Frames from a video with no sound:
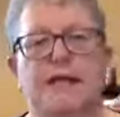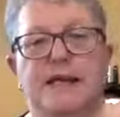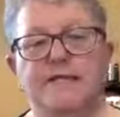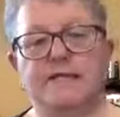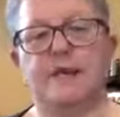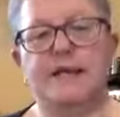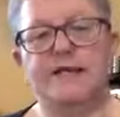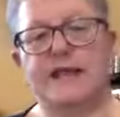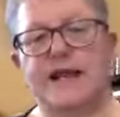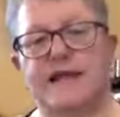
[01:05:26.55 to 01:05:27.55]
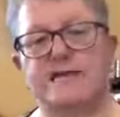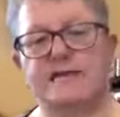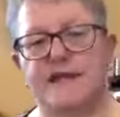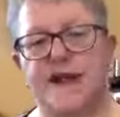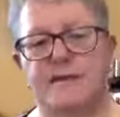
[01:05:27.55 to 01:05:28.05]
If you maintain
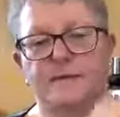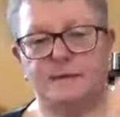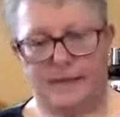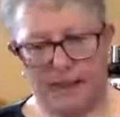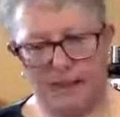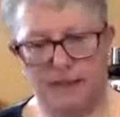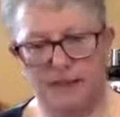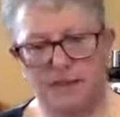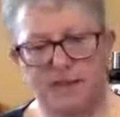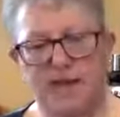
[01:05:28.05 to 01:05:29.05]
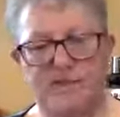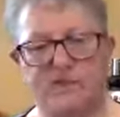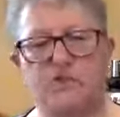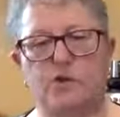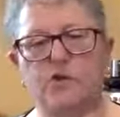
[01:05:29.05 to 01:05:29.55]
that mix as
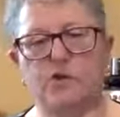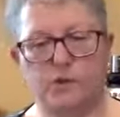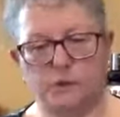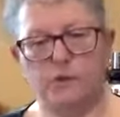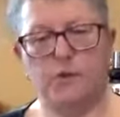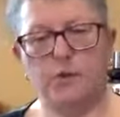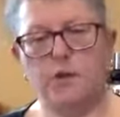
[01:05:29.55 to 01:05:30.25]
you go through,